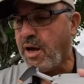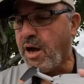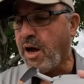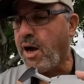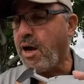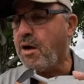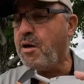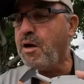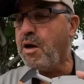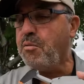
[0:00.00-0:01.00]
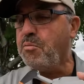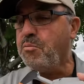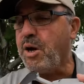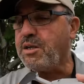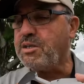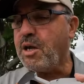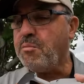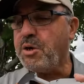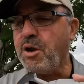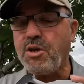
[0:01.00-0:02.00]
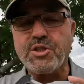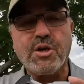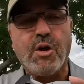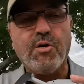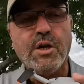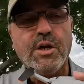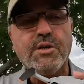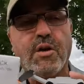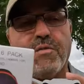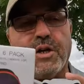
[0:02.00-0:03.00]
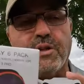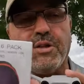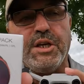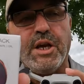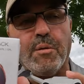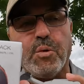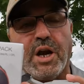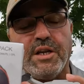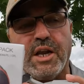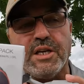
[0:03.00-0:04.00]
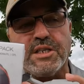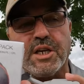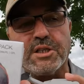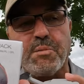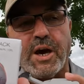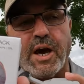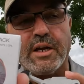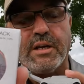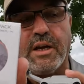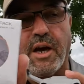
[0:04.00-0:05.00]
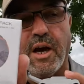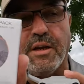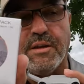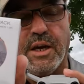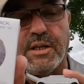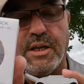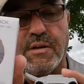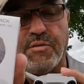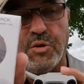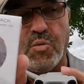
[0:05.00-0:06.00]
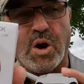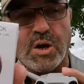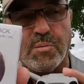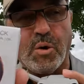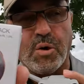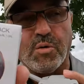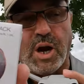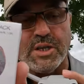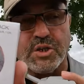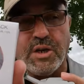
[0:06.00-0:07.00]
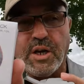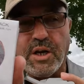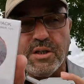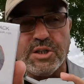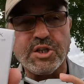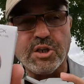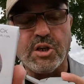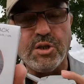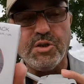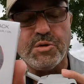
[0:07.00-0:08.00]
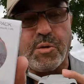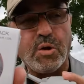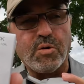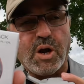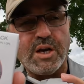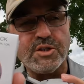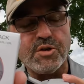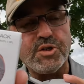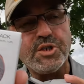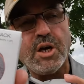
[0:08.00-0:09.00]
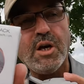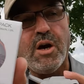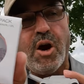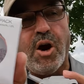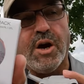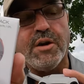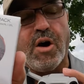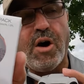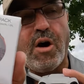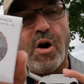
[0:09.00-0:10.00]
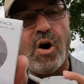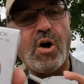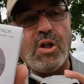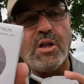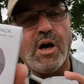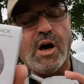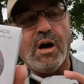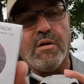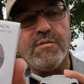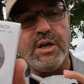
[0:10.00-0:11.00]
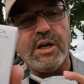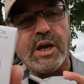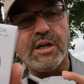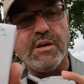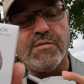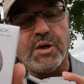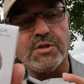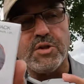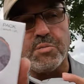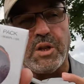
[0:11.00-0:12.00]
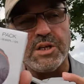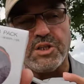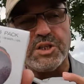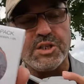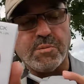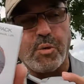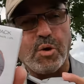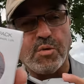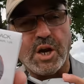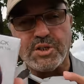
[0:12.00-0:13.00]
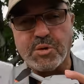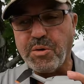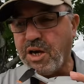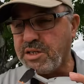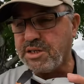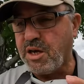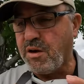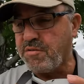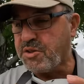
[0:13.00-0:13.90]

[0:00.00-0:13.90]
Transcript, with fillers: But also, don't forget the Bright Day 6-pack that if you want a polarizer, this includes polarizers on all of the ND filters, plus just a polarizer by itself.